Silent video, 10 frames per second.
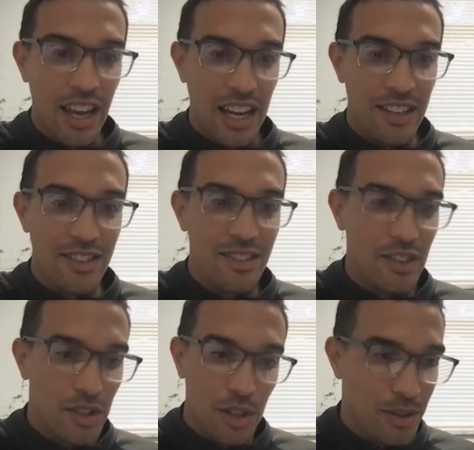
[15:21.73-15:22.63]
and
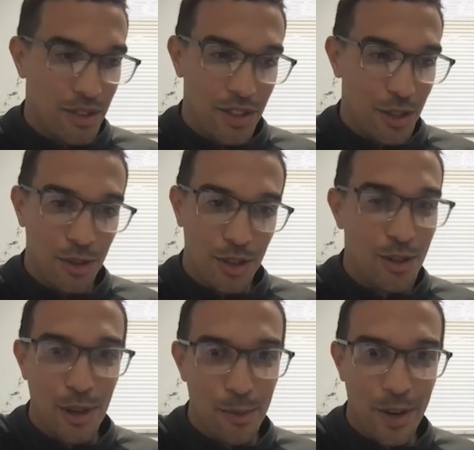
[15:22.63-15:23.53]
she'll she'll do
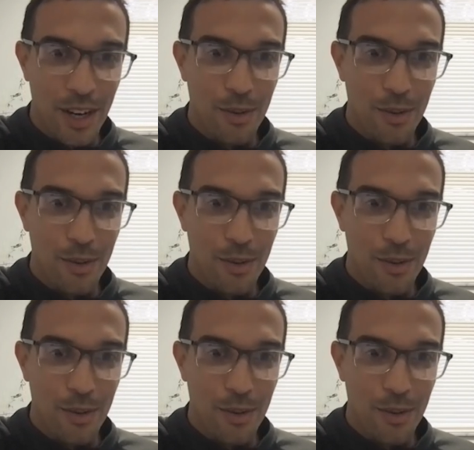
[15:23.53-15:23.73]
that work.